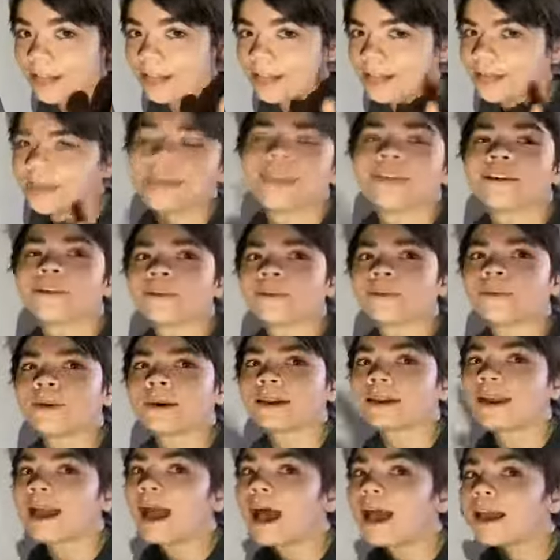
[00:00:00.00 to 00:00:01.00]
This
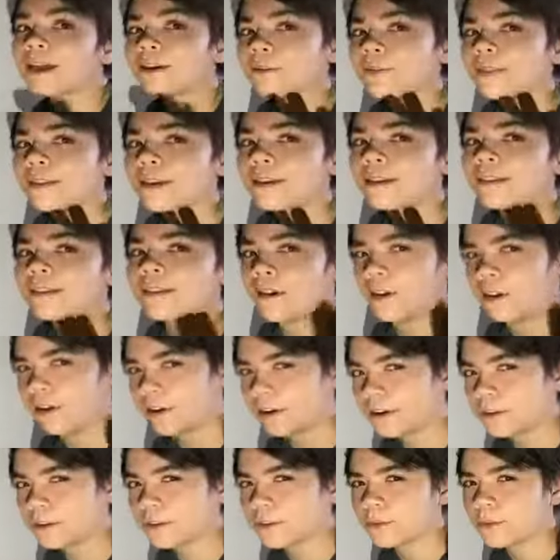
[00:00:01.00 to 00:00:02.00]
one. I don't think it's the
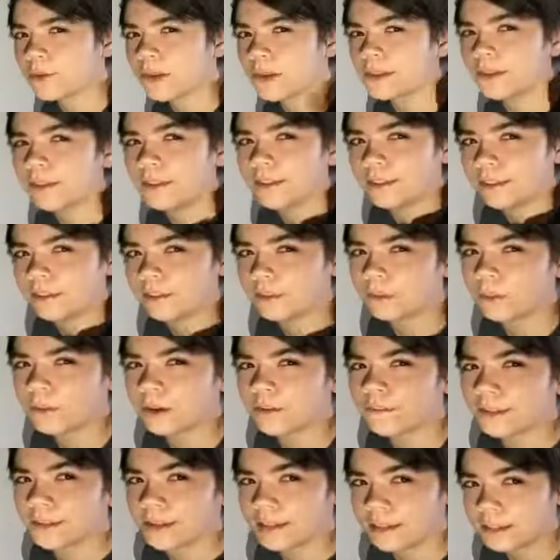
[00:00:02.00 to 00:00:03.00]
hardest one. This is one
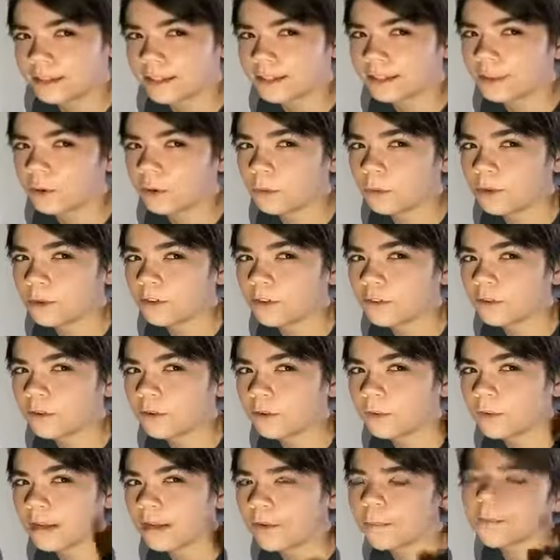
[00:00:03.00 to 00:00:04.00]
of the easier ones for
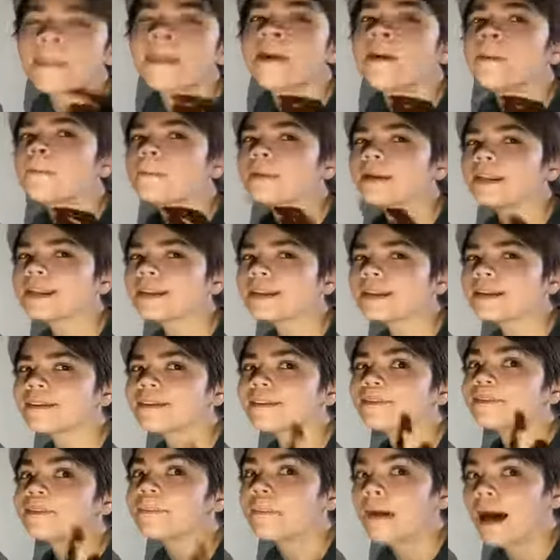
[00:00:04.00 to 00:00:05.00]
me, but it is
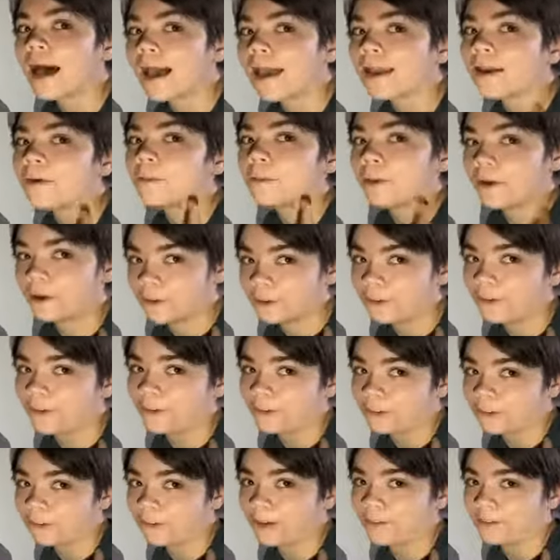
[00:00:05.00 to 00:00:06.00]
my
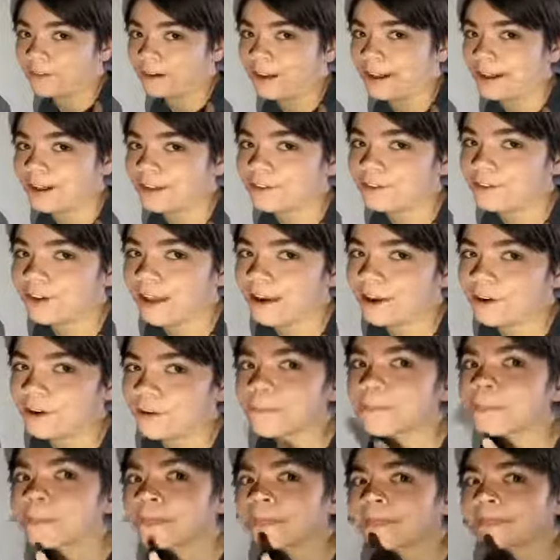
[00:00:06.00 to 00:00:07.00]
personal favorite hand shadow.
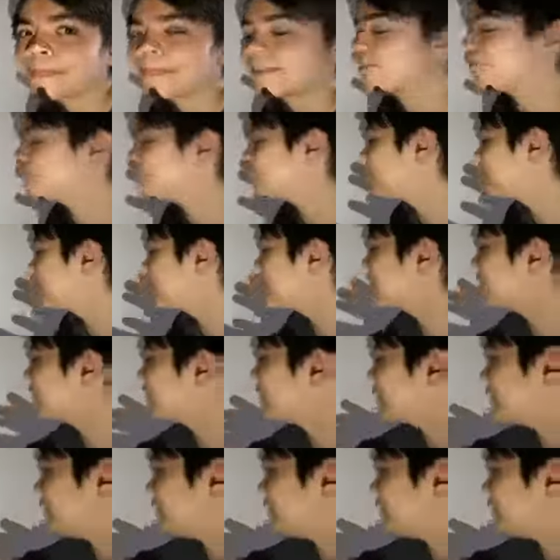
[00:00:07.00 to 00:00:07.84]
This one is